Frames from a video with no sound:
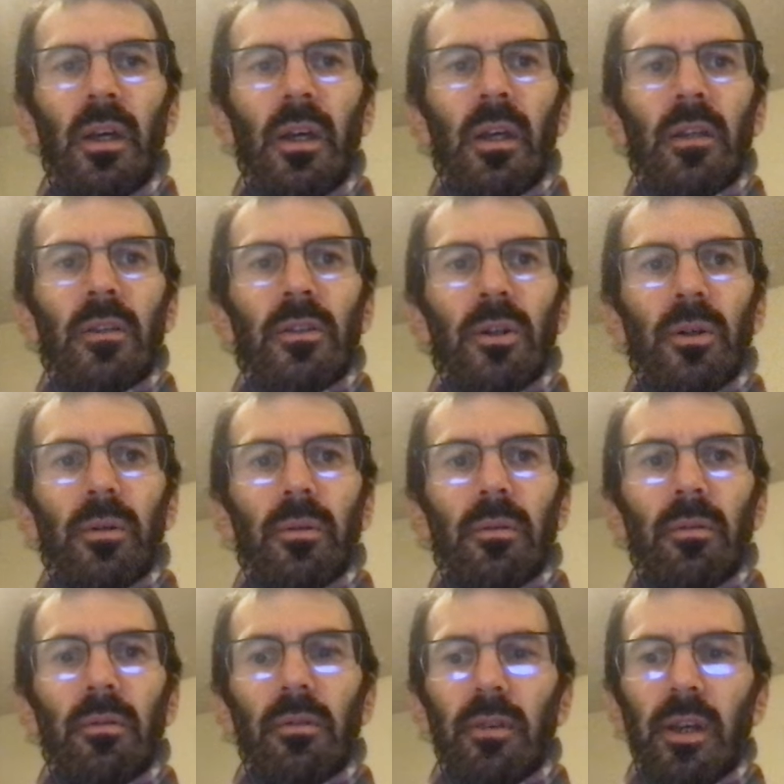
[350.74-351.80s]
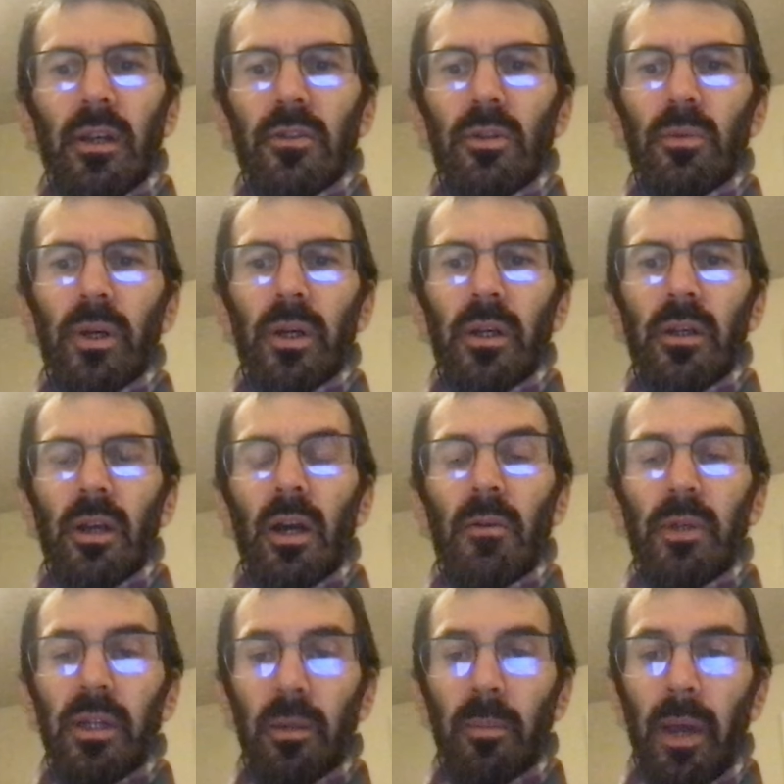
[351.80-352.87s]
So that's the way I
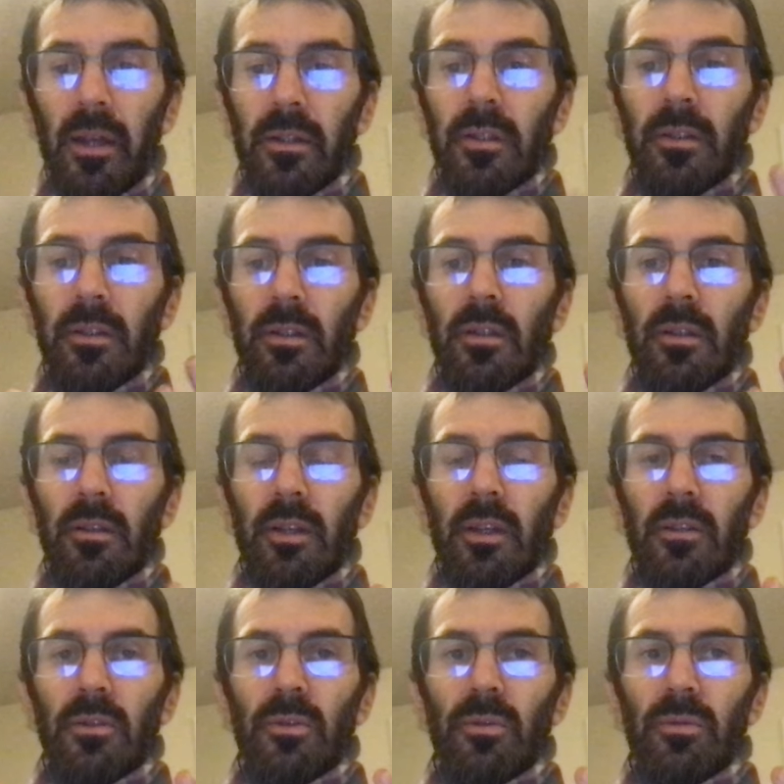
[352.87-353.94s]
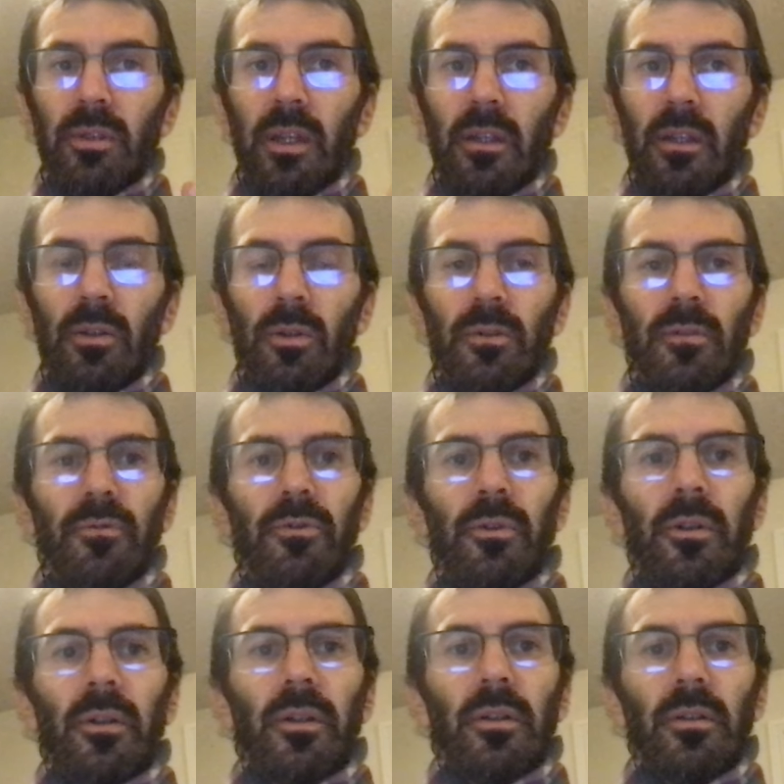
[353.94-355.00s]
recommend that you take notes
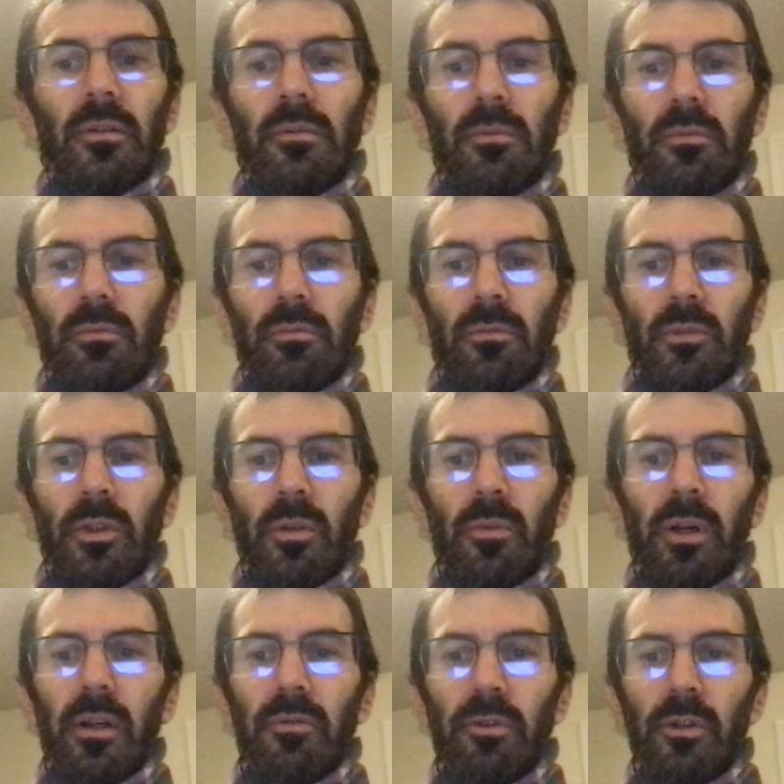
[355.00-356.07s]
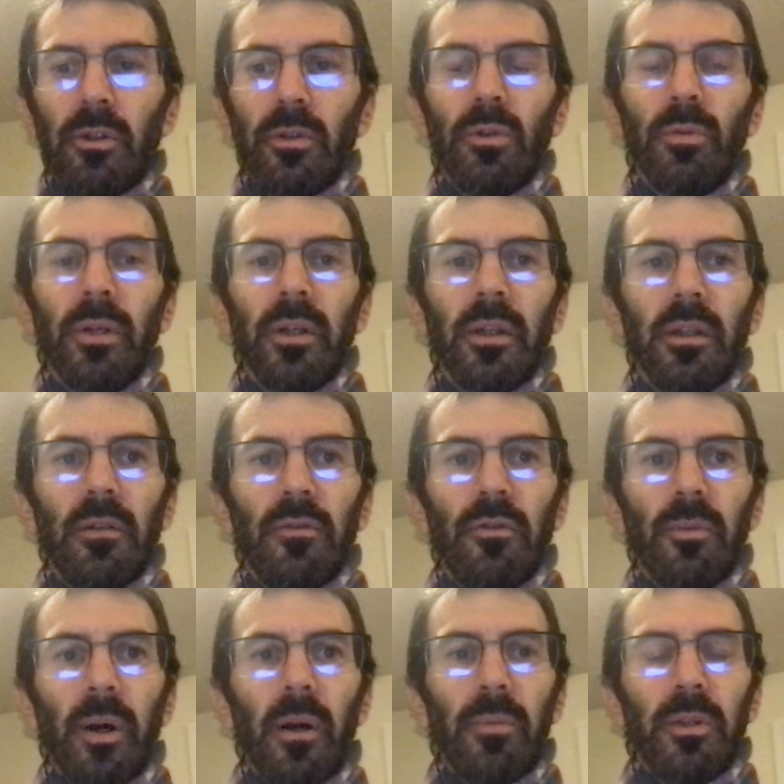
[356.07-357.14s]
for whatever you're doing here for
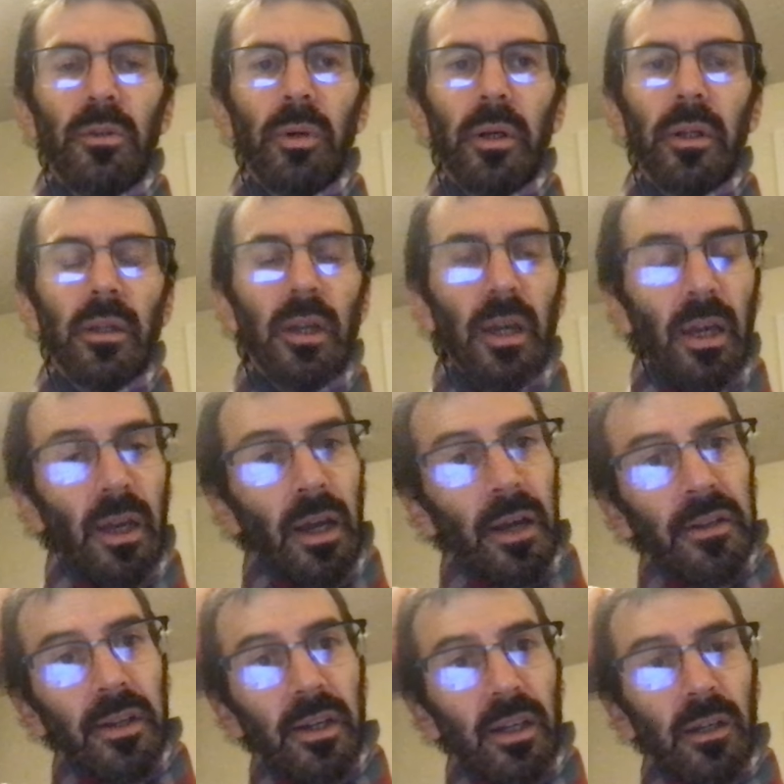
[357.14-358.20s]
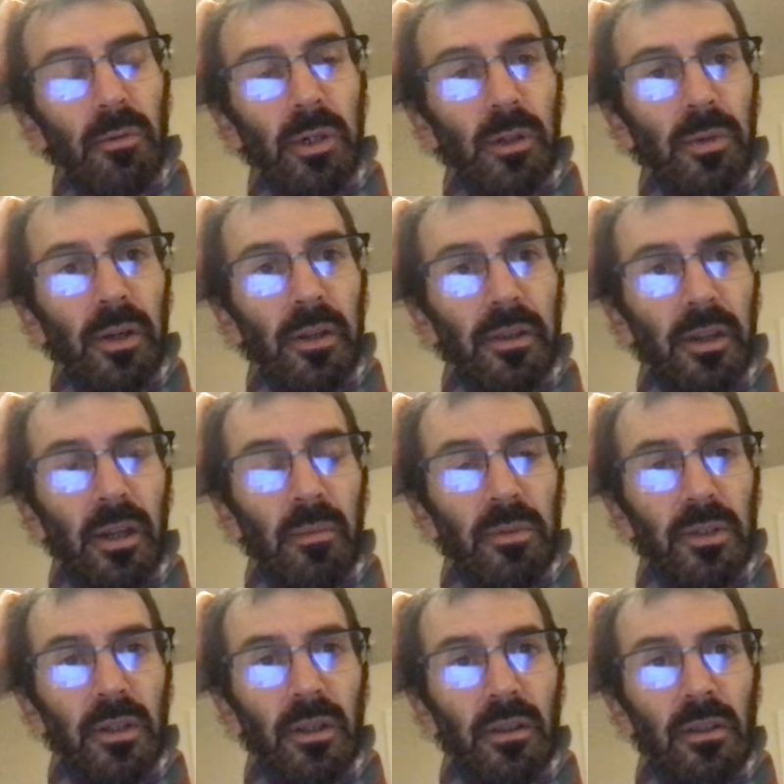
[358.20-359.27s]
BIOB20. And I kind of regret that I'm
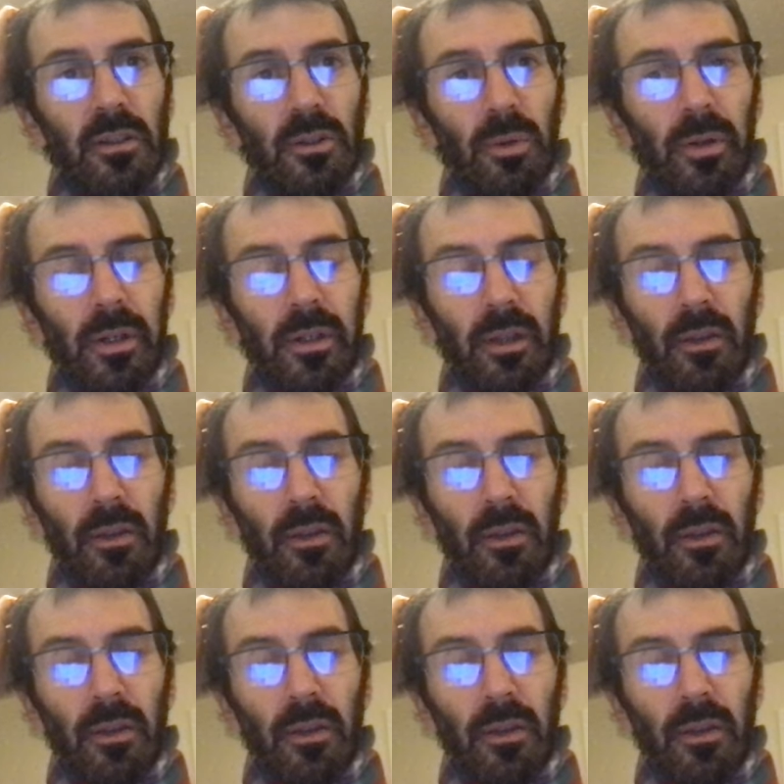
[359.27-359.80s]
saying this so late.